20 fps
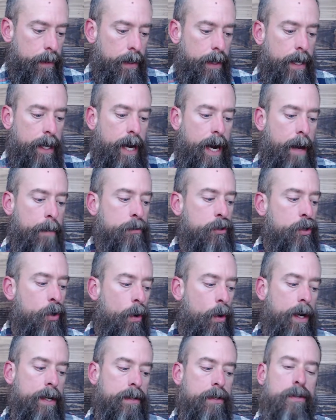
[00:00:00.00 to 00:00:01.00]
"I'm
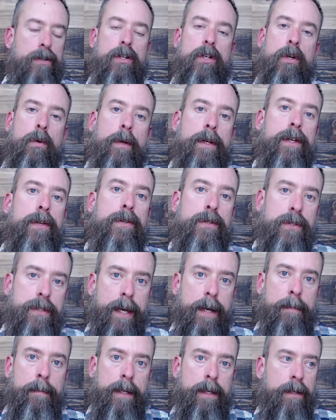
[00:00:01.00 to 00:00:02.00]
going to do what you
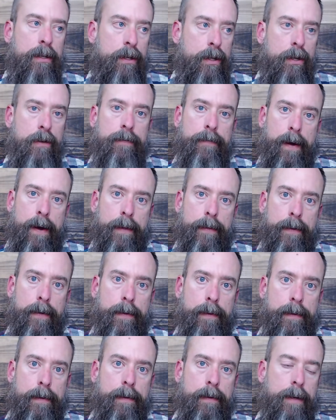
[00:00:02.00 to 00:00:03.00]
sent me to do, Father."
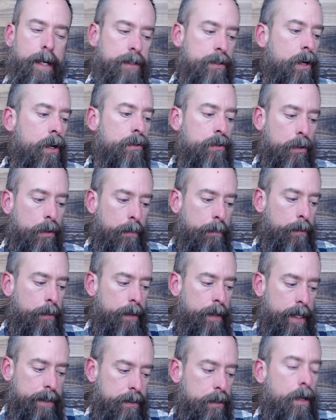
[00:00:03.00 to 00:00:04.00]
I talked
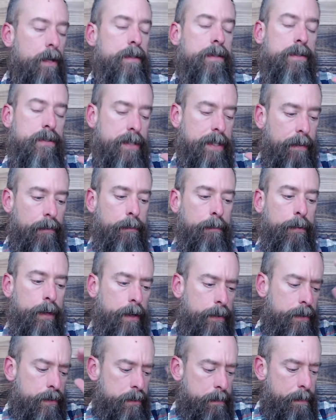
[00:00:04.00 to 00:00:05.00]
to several
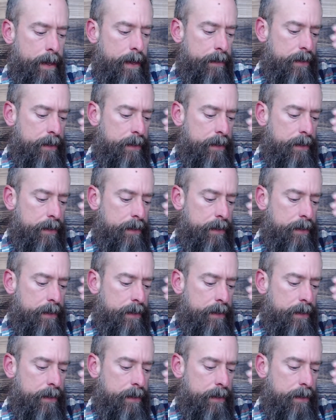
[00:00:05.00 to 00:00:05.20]
brothers about this